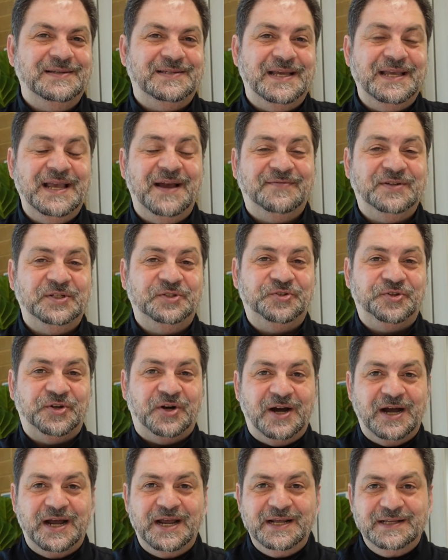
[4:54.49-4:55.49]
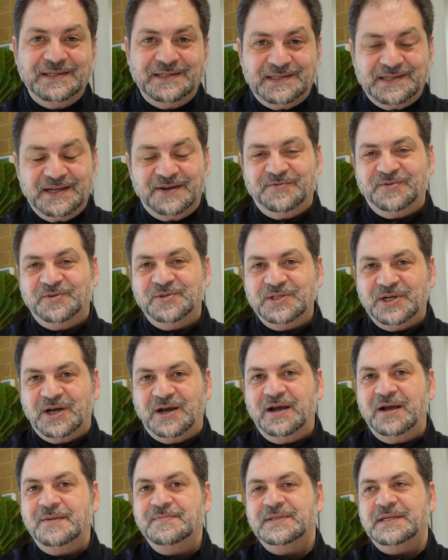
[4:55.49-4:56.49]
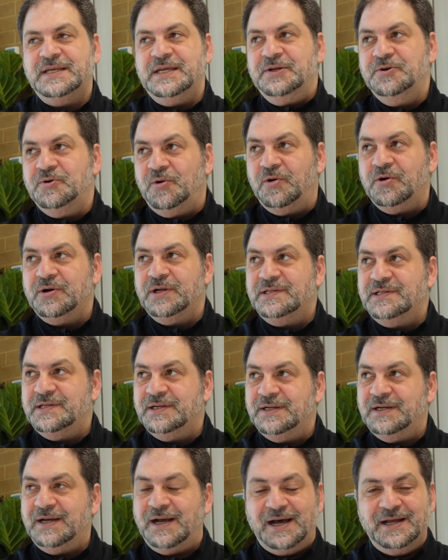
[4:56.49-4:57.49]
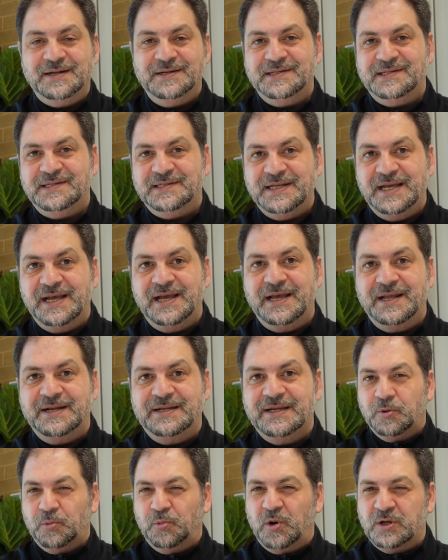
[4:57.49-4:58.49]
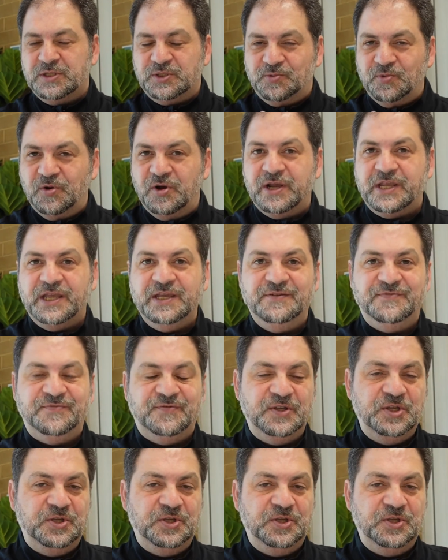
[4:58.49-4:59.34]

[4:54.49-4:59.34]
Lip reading: So you have to try it several times in order to understand what's working for